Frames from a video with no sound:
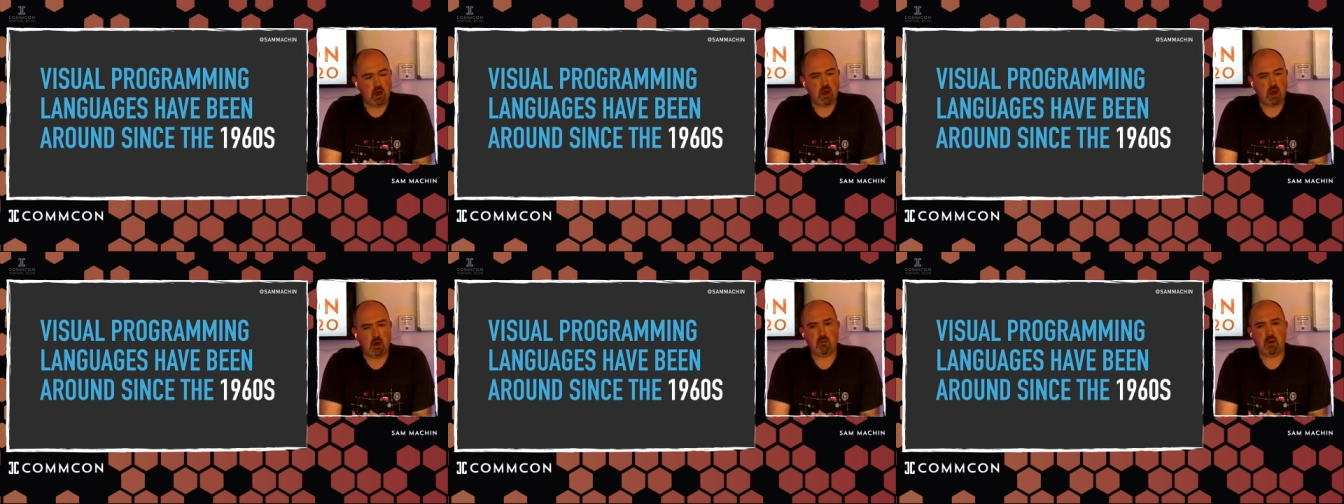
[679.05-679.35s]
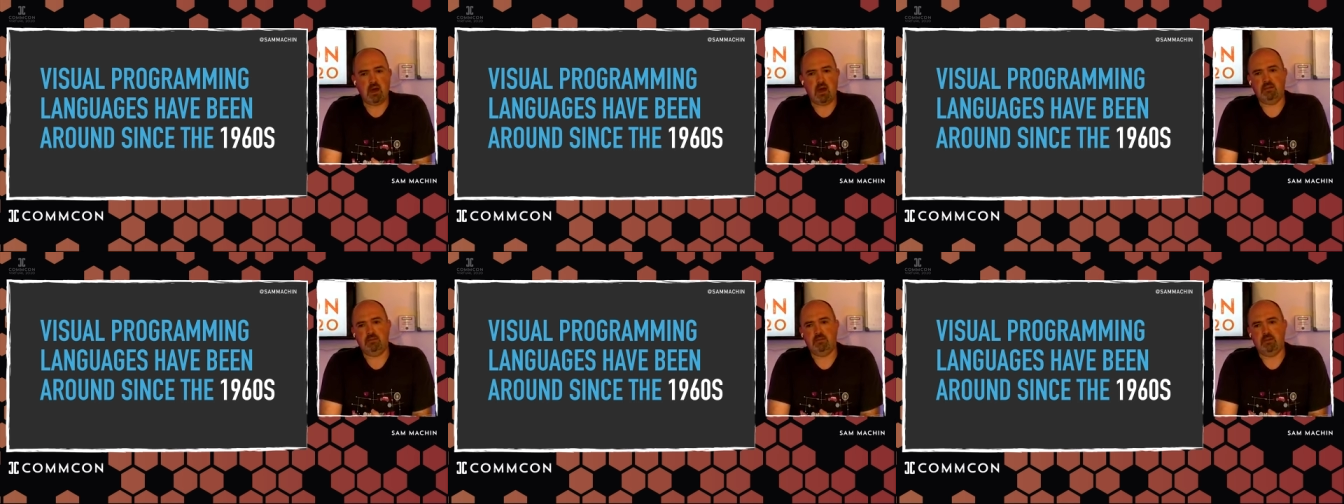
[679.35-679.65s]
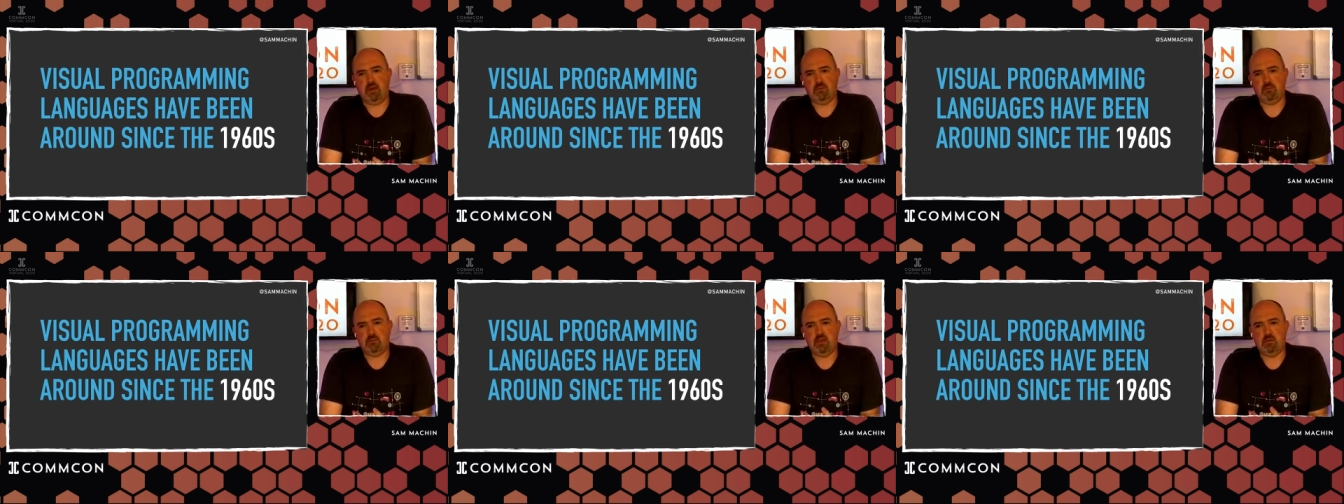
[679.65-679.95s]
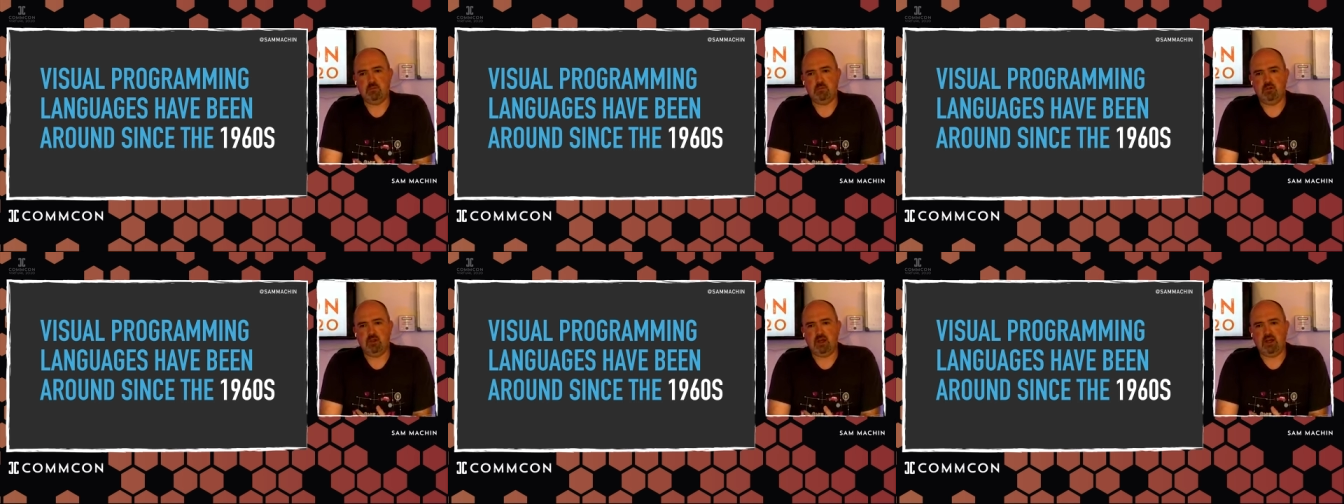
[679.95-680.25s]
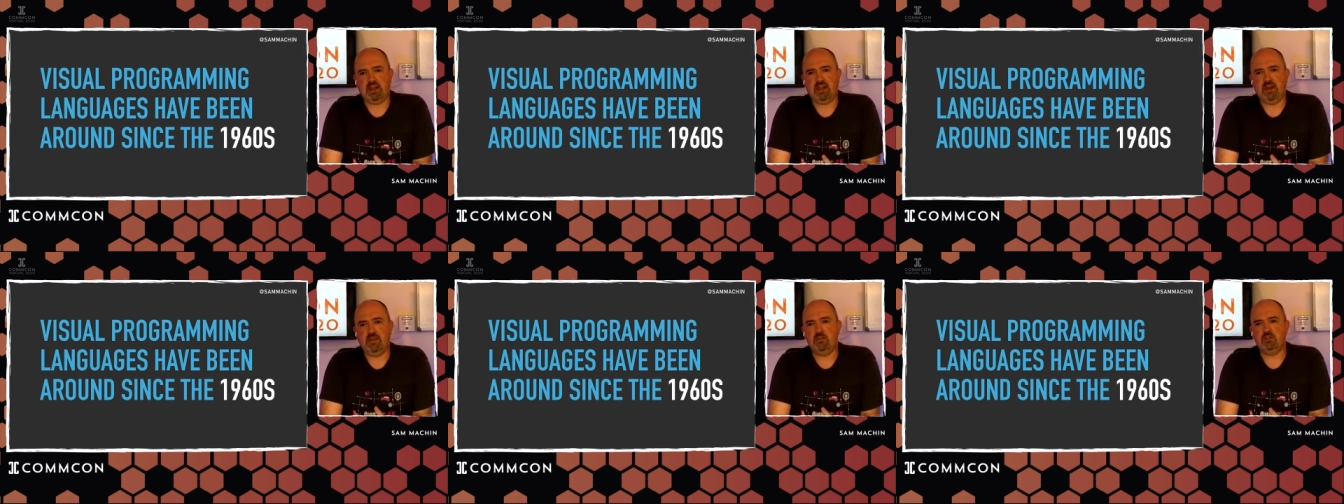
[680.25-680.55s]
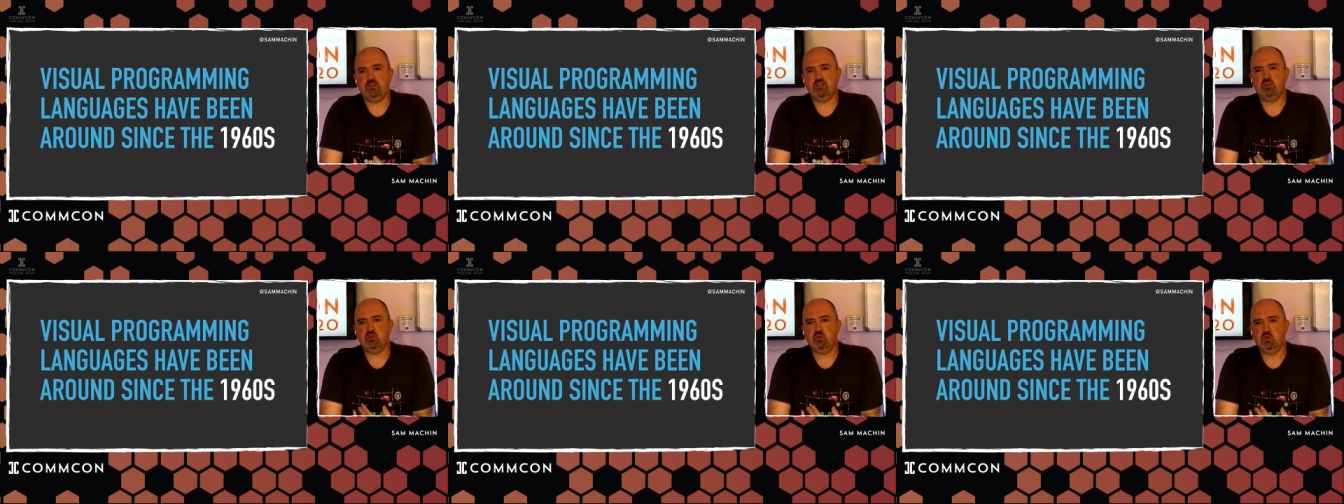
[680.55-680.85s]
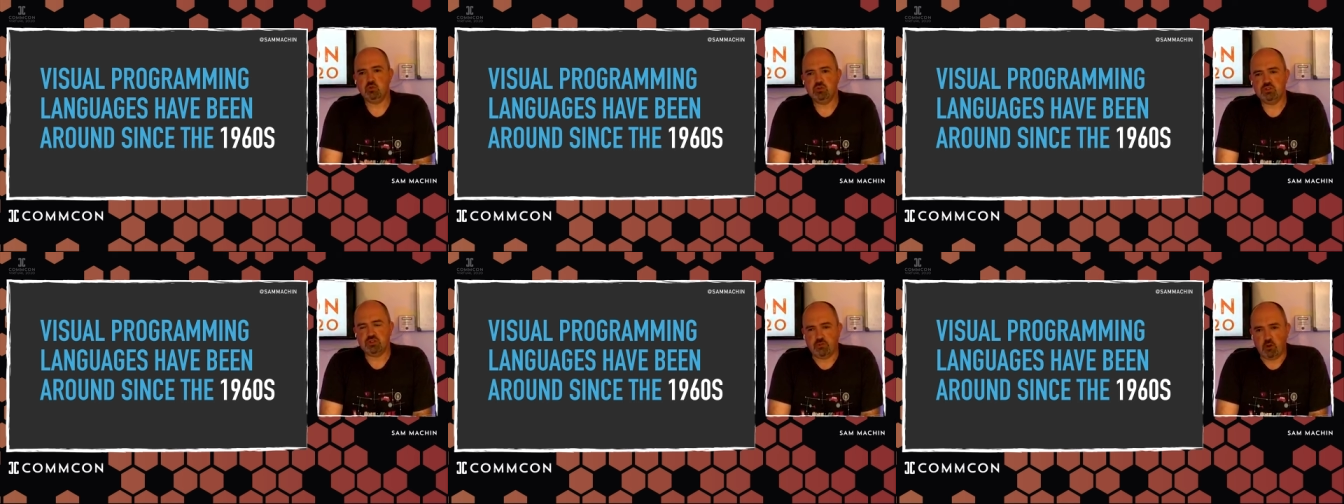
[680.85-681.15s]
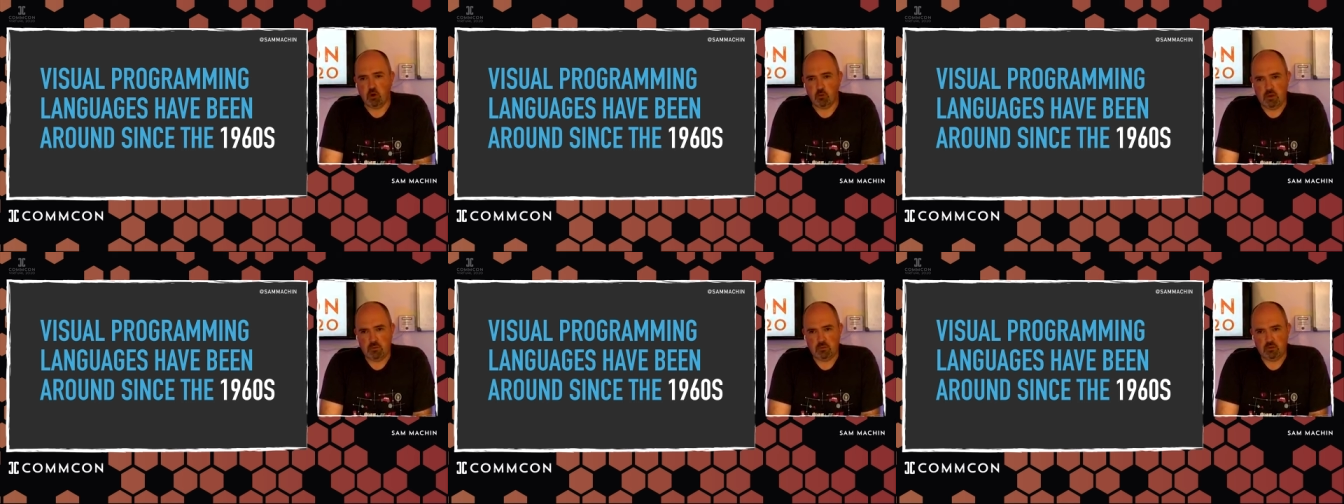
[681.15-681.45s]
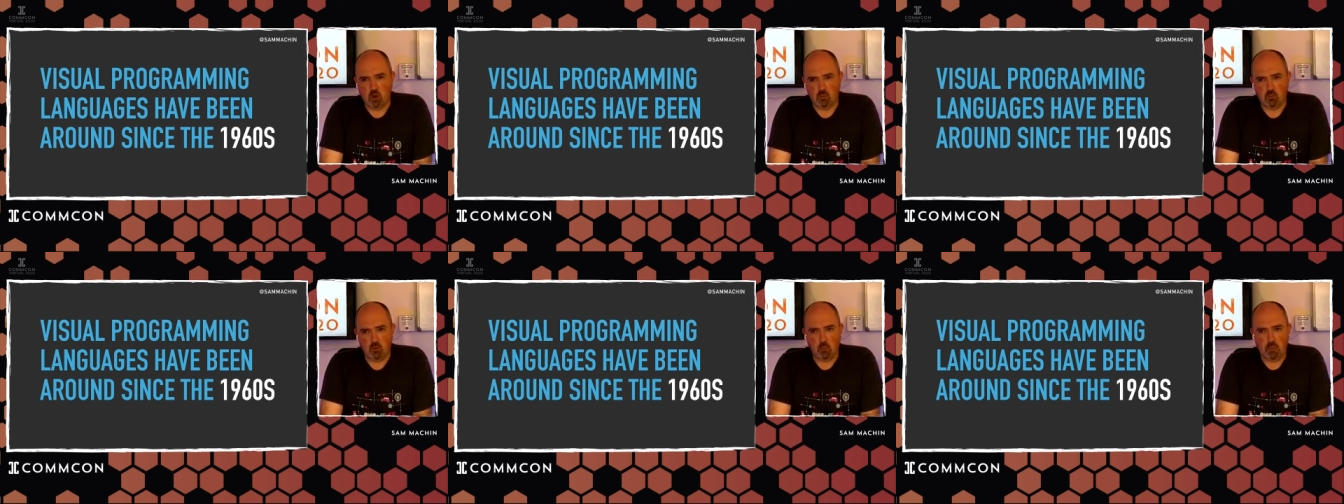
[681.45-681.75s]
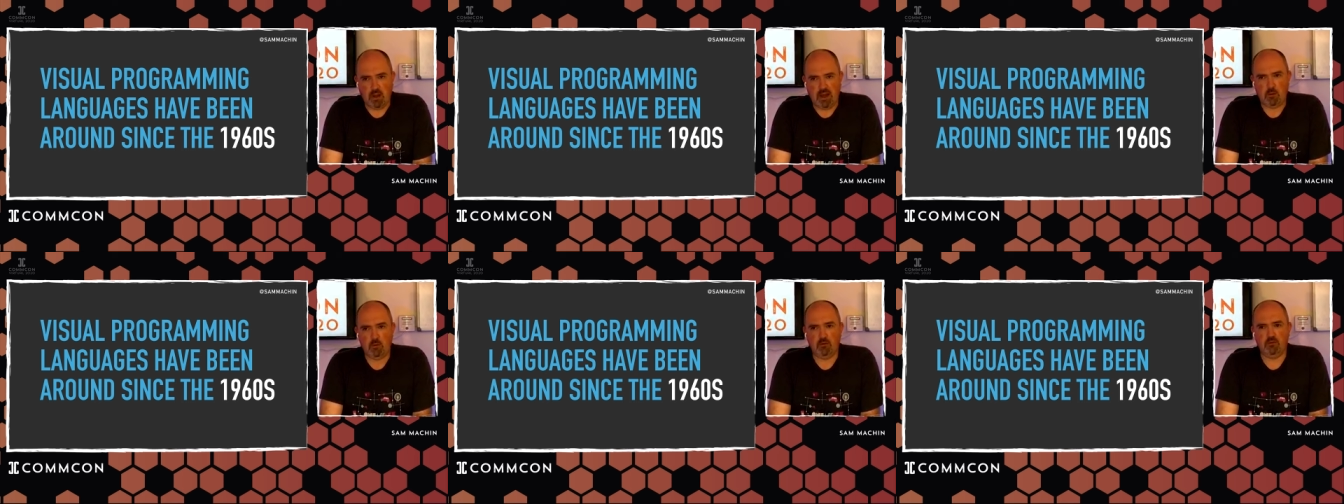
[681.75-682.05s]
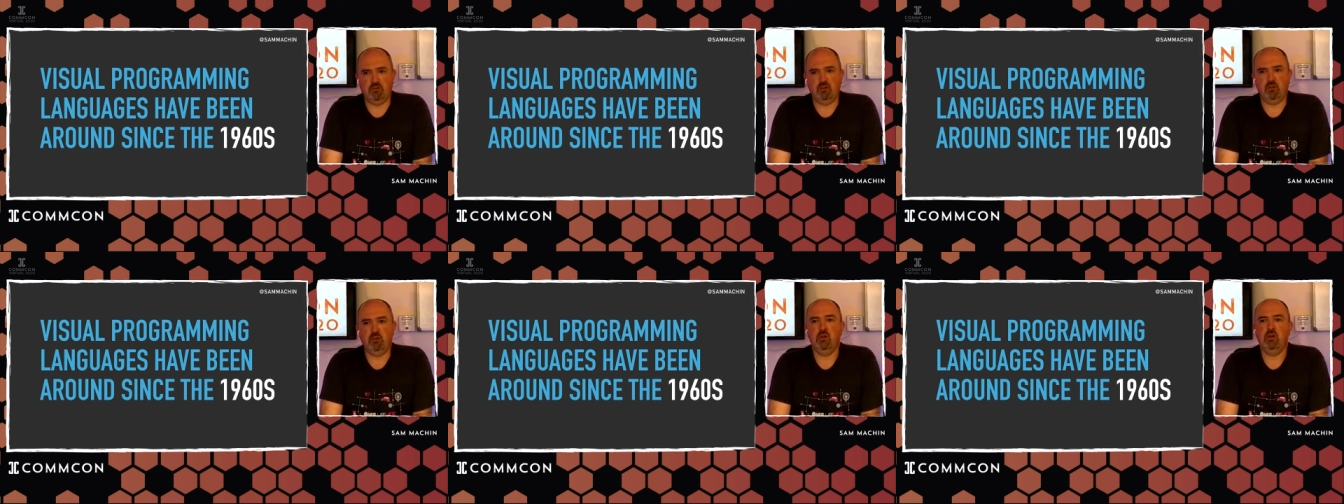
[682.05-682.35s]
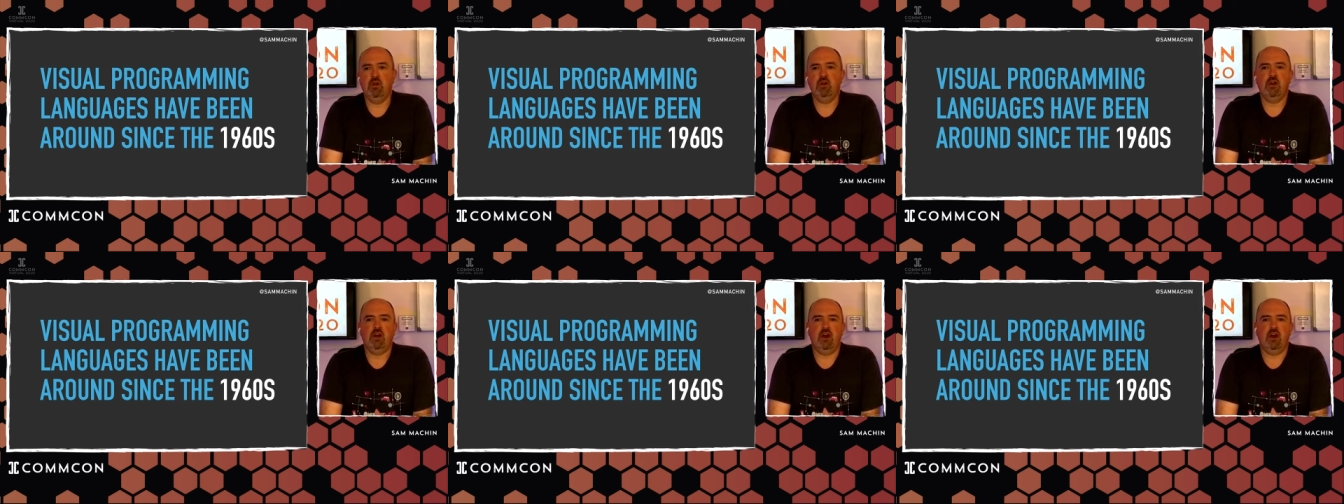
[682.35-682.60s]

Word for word: And people, and again, the tools have maybe got more powerful.